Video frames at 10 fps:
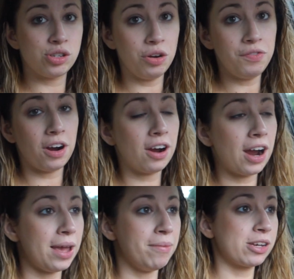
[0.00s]
So far,
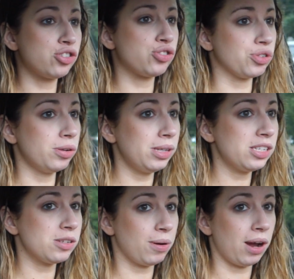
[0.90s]
I am extremely
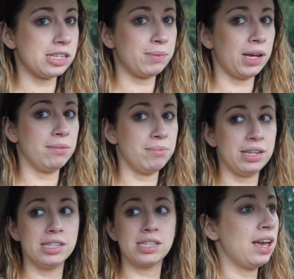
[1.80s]
surprised by the
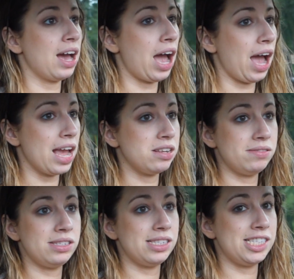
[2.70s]
mints. I
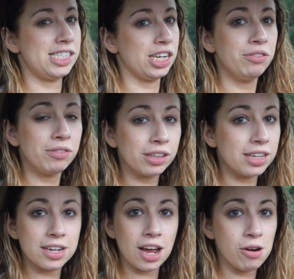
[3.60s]
didn't
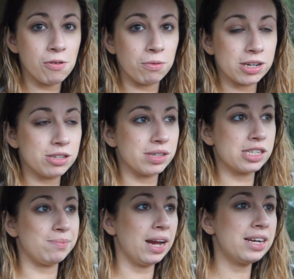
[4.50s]
really know what to
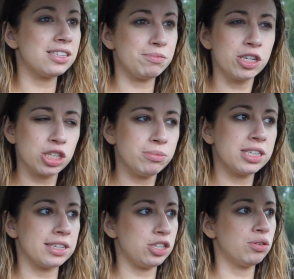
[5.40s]
expect, especially
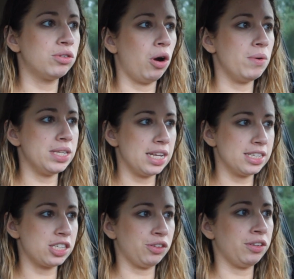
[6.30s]
because I don't always
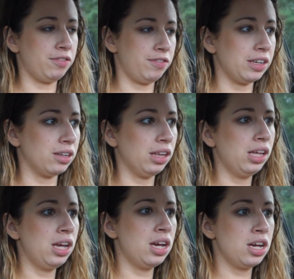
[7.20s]
necessarily feel
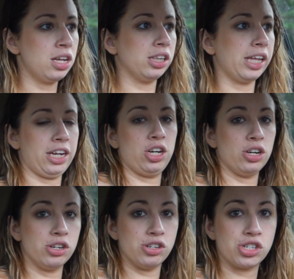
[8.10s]
like an
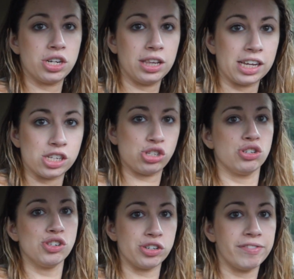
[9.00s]
urge, like a
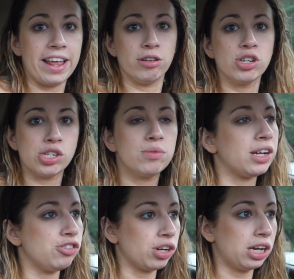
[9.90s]
surge of energy when
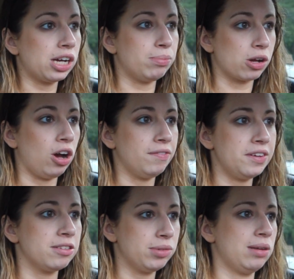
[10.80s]
I drink a cup of coffee.
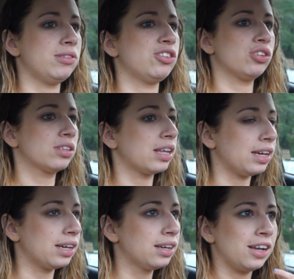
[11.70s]
Sometimes it's just
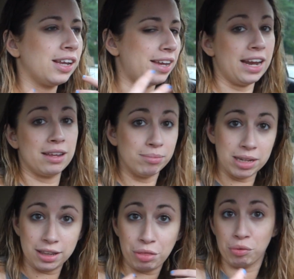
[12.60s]
like getting
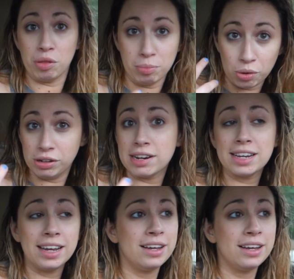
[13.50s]
me through the morning.